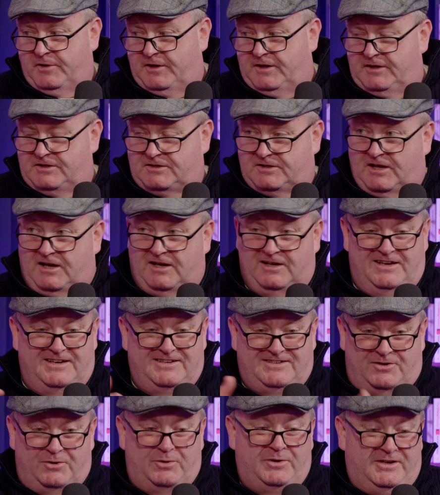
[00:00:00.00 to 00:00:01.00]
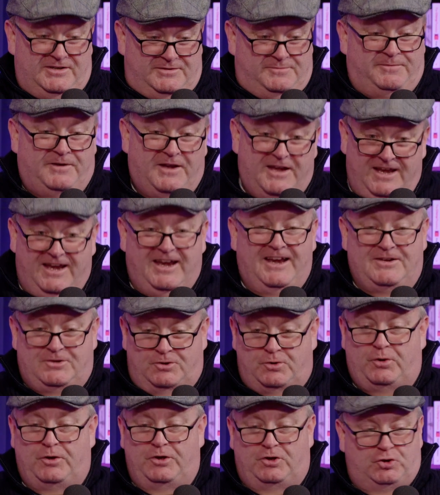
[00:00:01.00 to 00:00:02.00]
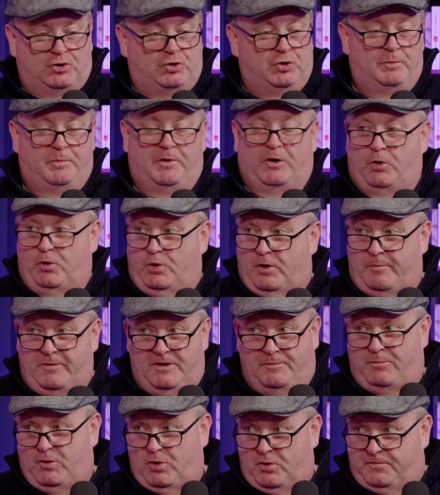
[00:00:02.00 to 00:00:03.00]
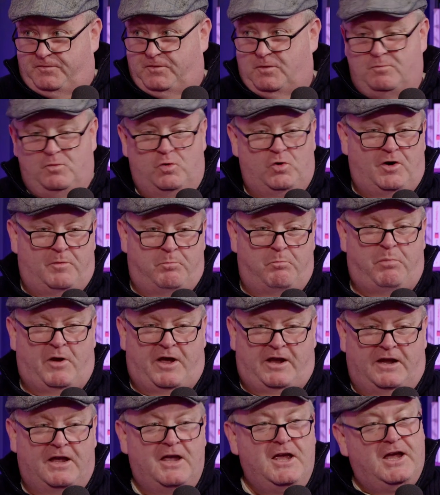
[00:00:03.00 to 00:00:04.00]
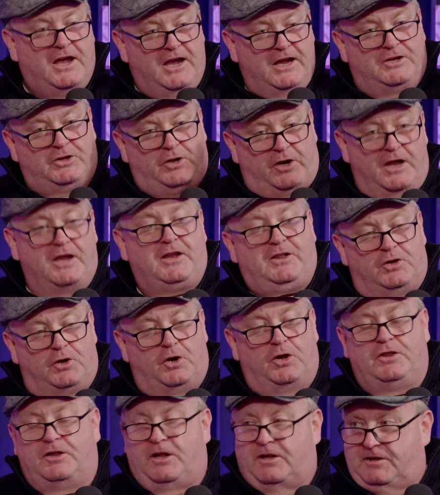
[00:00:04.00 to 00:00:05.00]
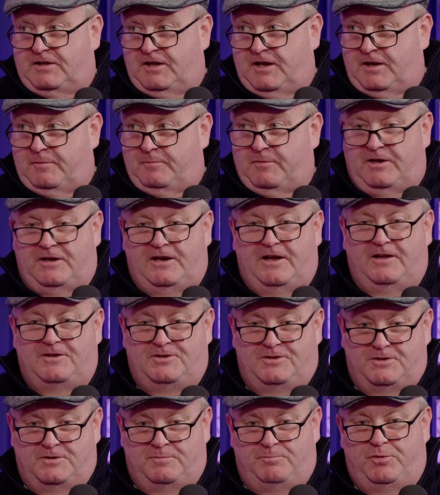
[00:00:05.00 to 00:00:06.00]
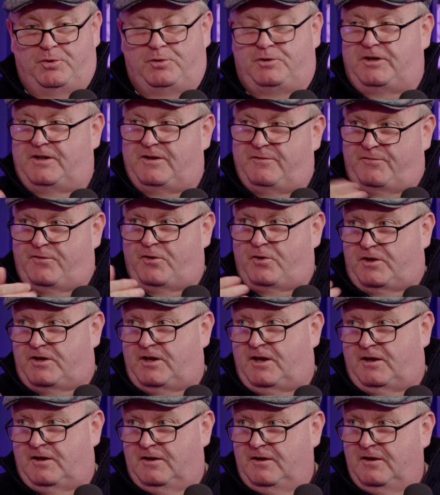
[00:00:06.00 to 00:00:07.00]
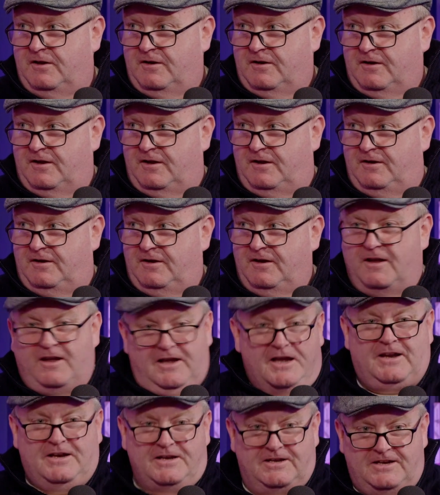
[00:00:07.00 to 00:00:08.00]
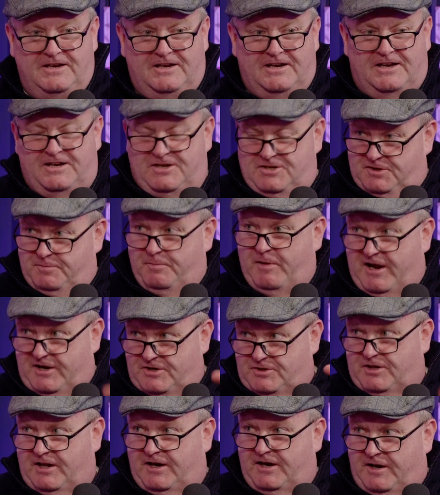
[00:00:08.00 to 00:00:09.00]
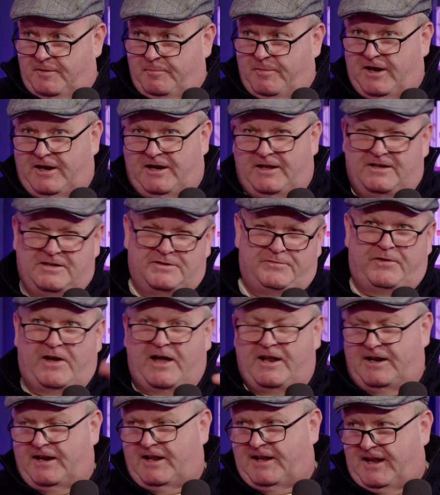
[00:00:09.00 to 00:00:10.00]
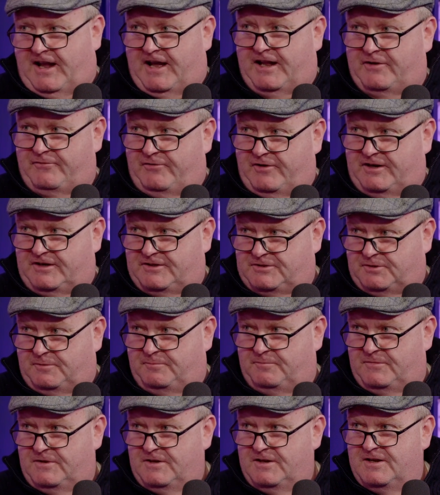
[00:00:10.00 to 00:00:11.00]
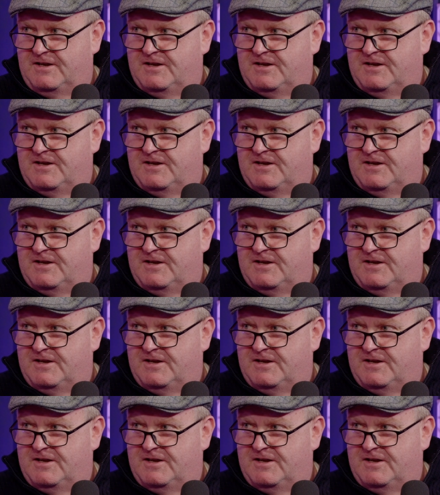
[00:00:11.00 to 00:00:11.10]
But he's got his Subaru. I mean, beautiful motor, bang. He tried to undertake me and I just booted it. Fuck you. Right? And he nearly smashed into the back of his van or a caravan or something.